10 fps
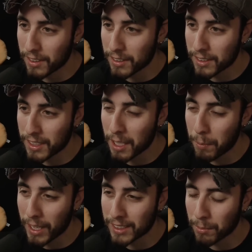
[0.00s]
take
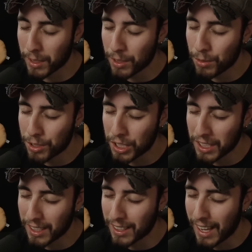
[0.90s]
back somebody who's
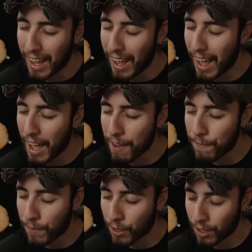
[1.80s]
cheated.
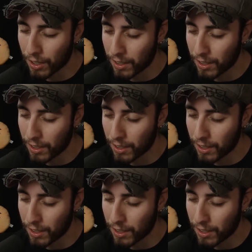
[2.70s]
Ever.